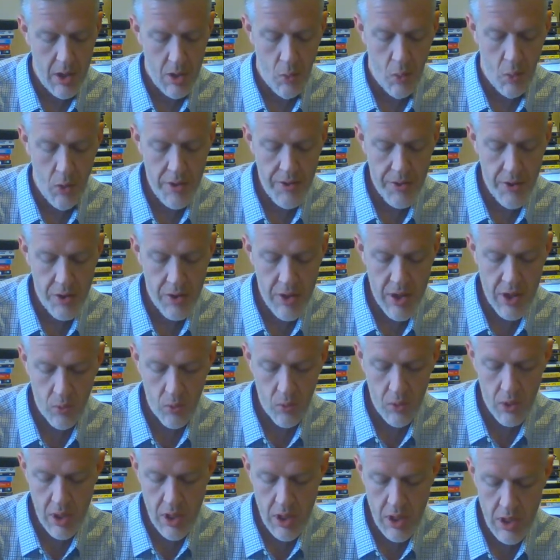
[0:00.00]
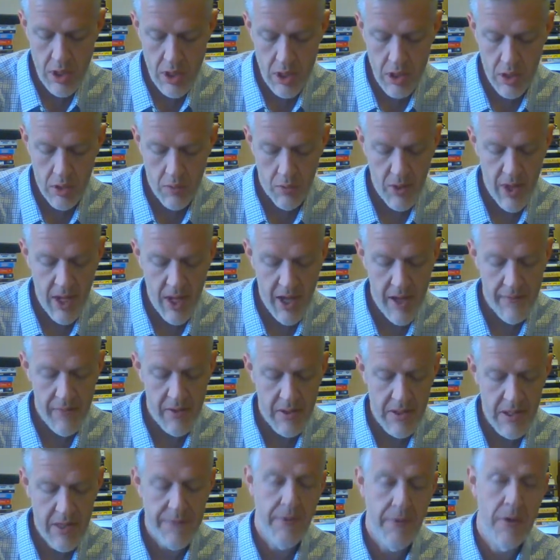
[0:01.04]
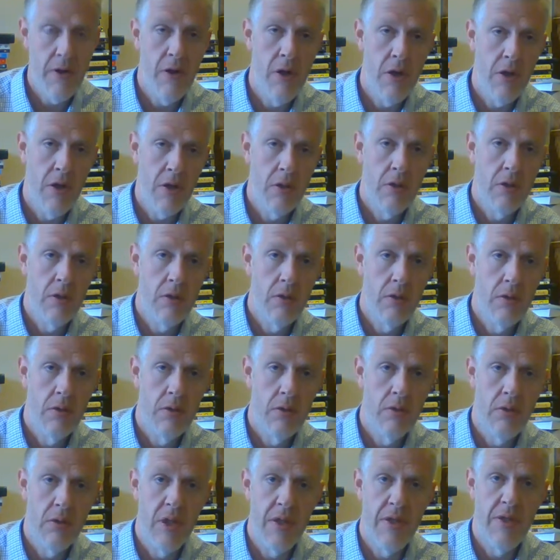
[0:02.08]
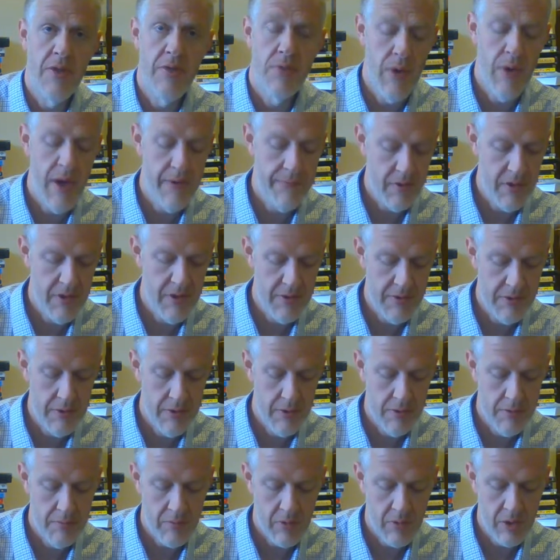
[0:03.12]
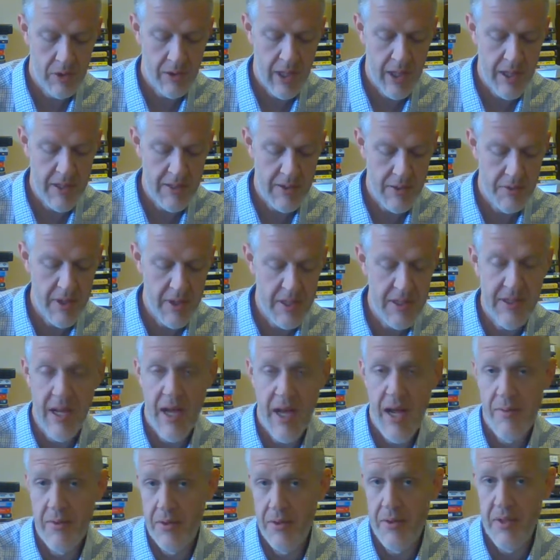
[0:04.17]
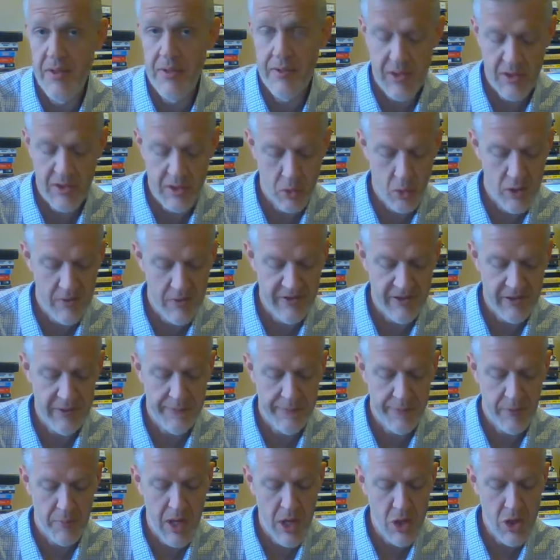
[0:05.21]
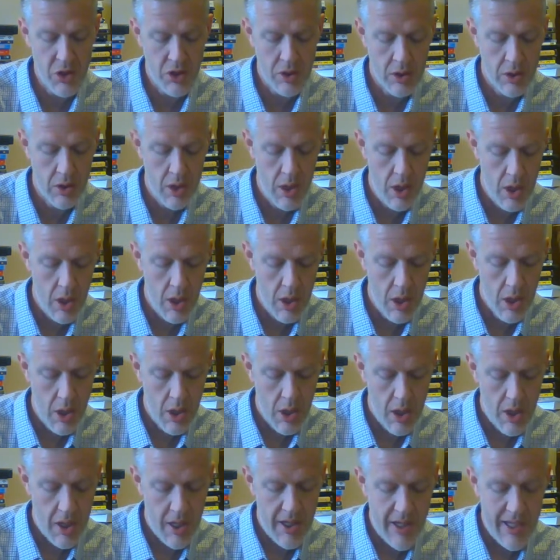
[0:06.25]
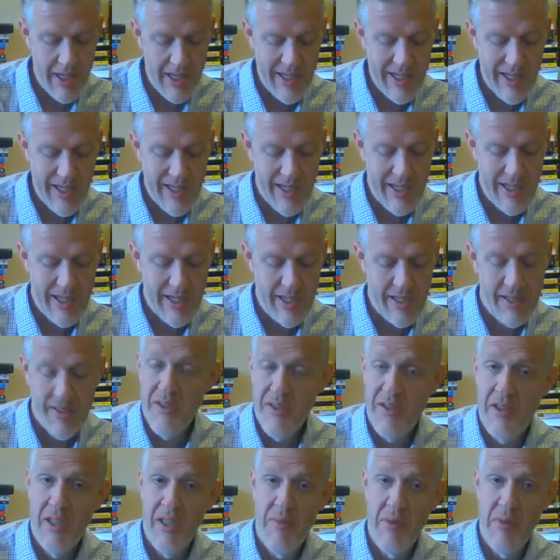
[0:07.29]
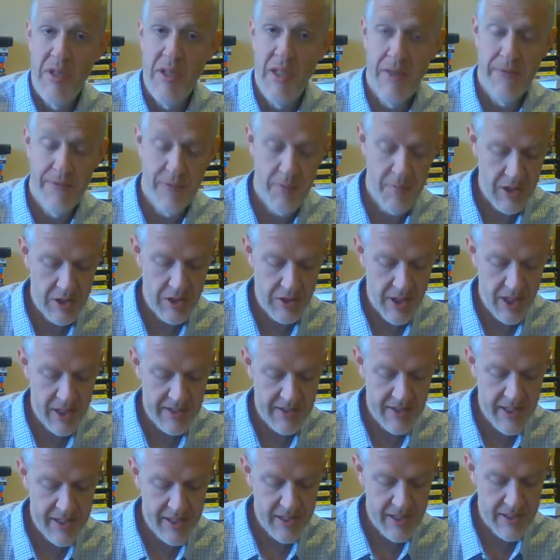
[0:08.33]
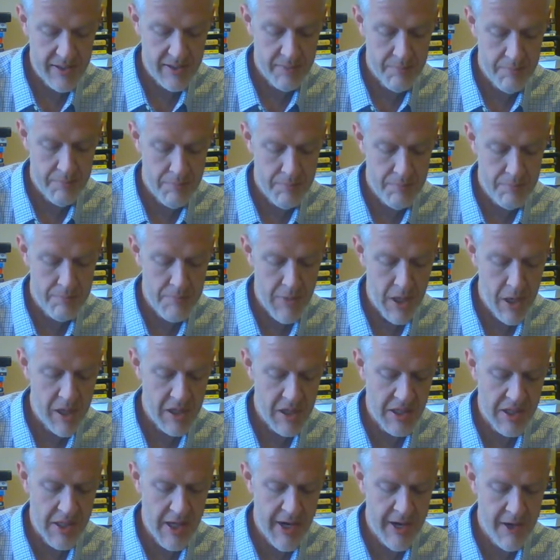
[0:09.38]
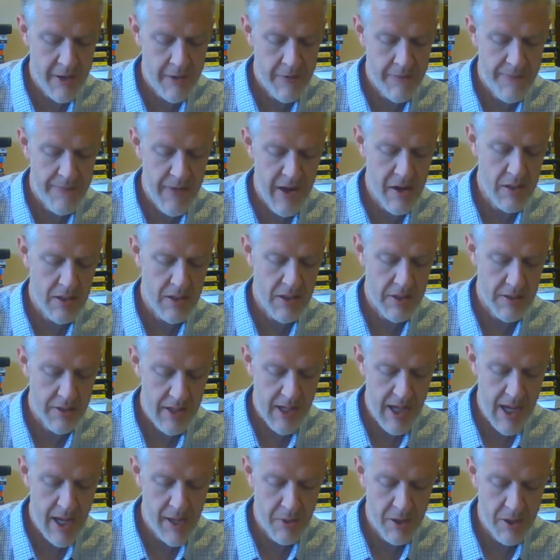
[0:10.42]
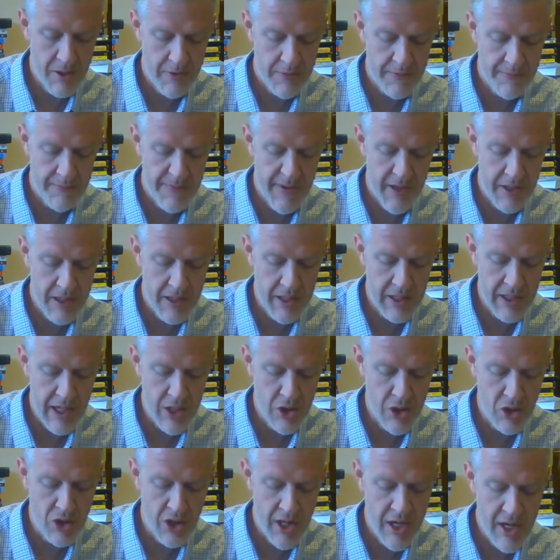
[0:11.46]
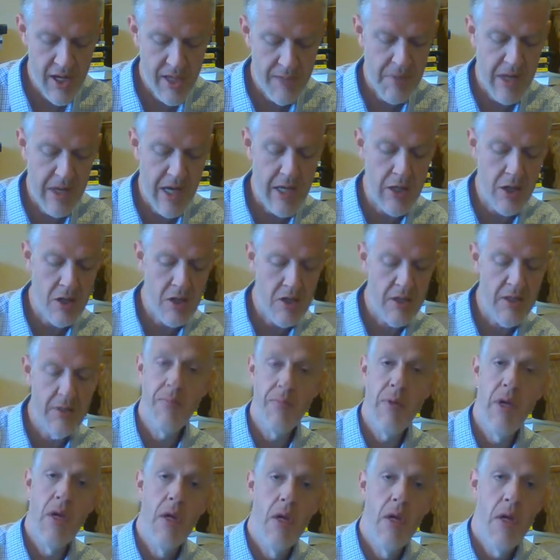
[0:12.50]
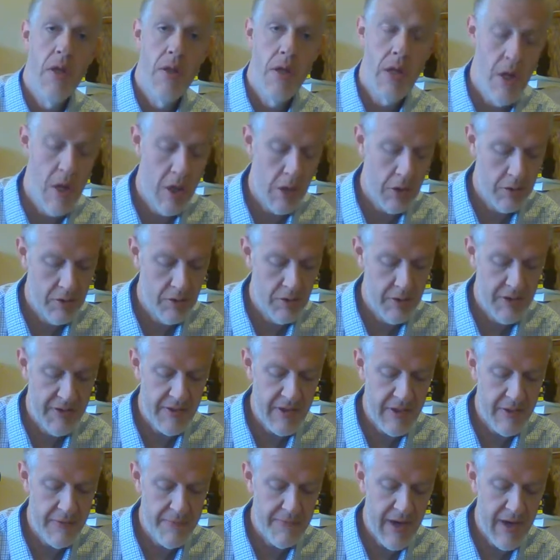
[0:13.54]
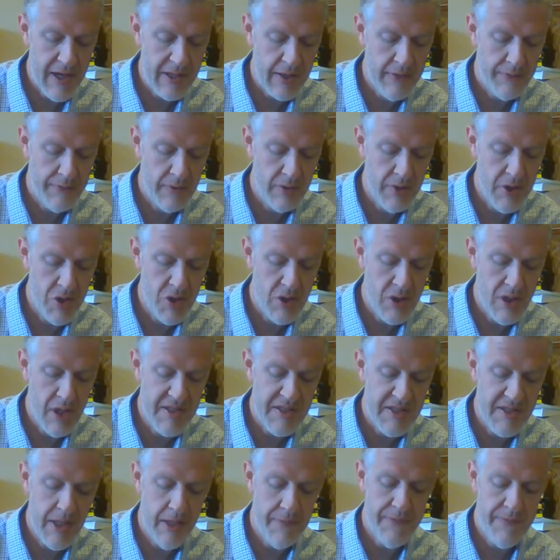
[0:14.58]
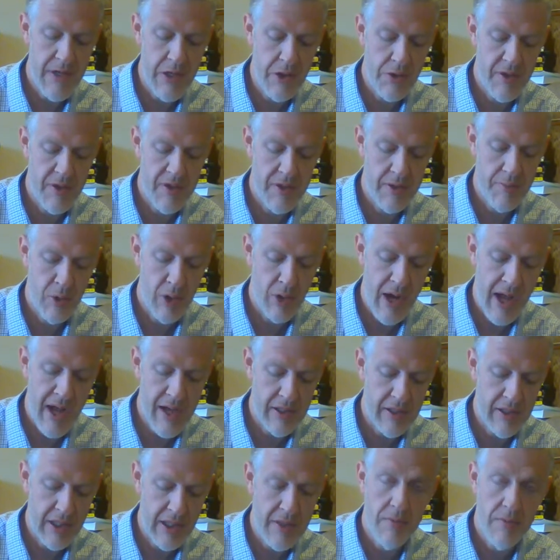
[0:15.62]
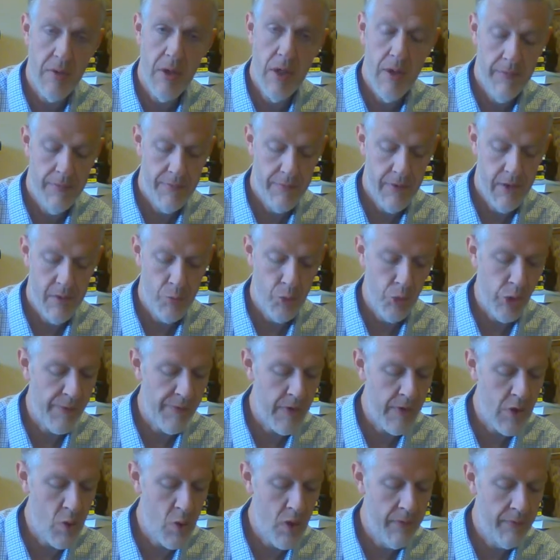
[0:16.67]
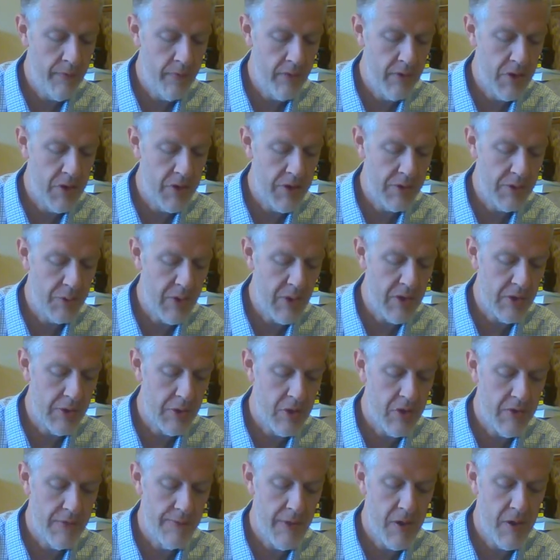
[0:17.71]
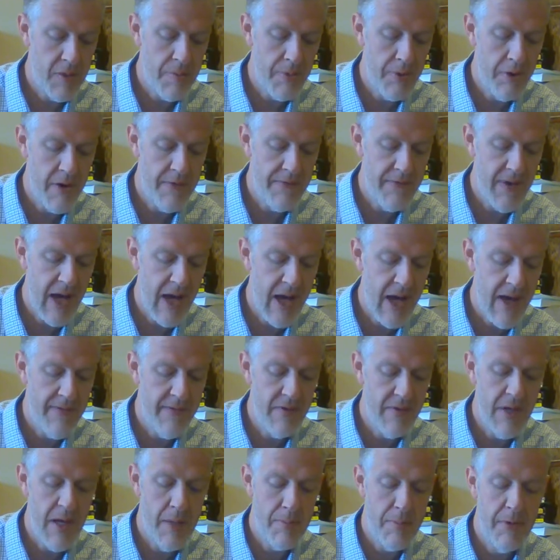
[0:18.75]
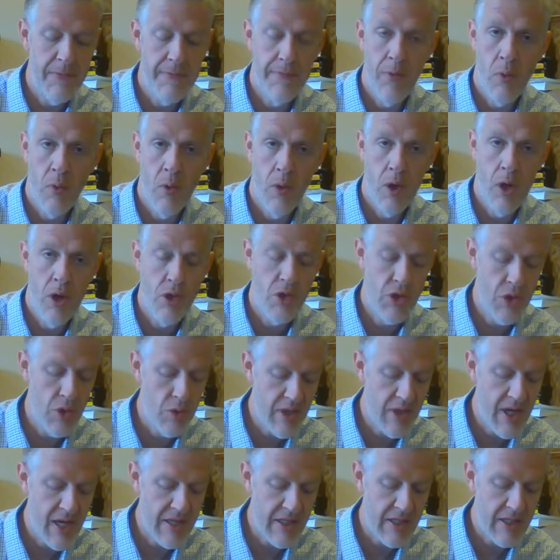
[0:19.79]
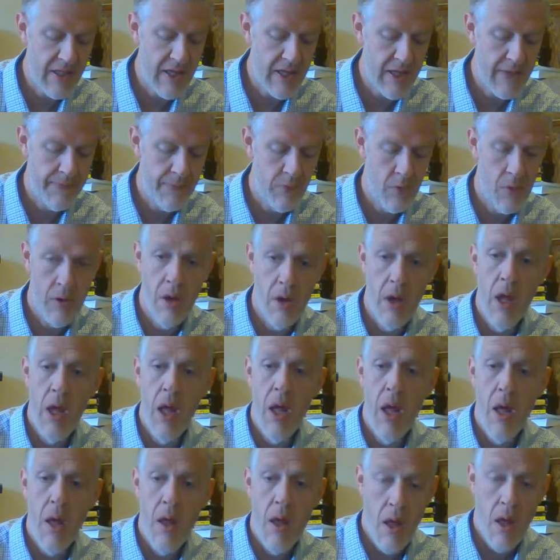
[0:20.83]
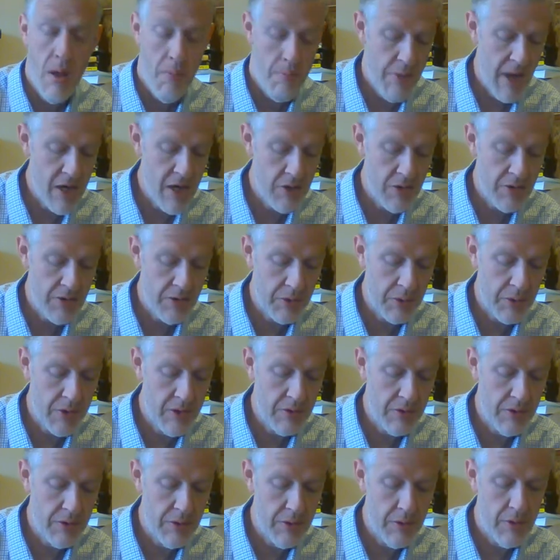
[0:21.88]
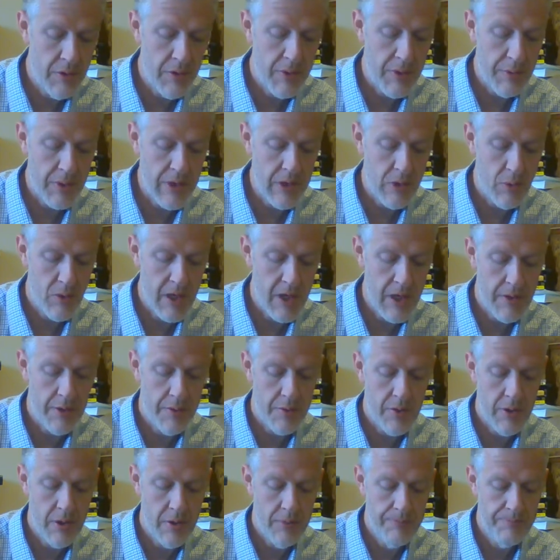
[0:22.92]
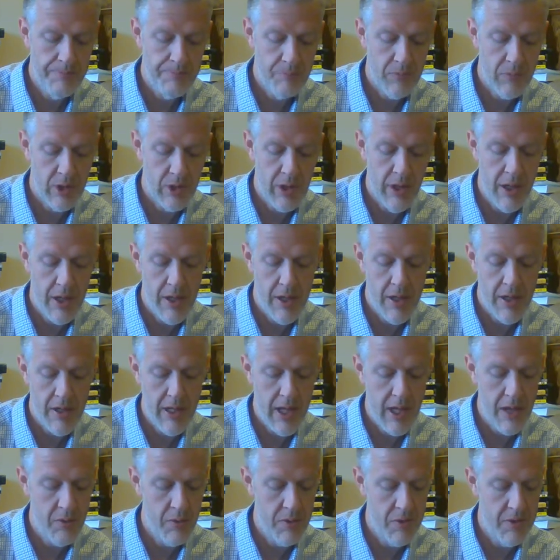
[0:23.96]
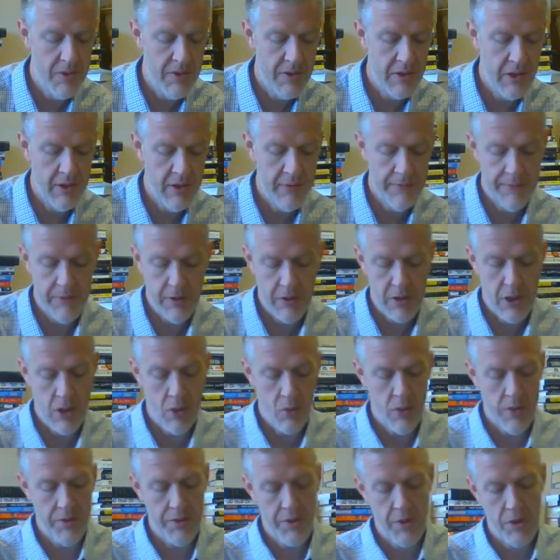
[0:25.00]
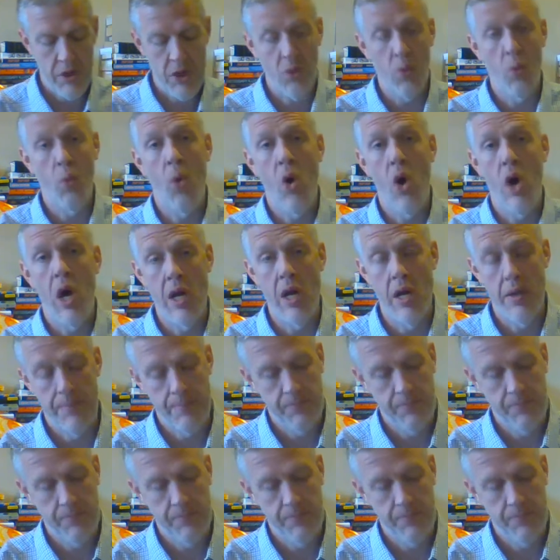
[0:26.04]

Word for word: one thirty-one, we have a different article that's referenced. Okay, so this time, so this is the source information. It's going to be tough for me to try to say this. Mark Ter Vert, Albert Felling, and Jan Peters. The article is The Effect of Religion on Self-Interest Morality from Review of Religious Research, Volume thirty-five, Number four, June nineteen ninety-four, pages three oh two to three twenty-three. Okay, and that was, again, footnote one thirty-one.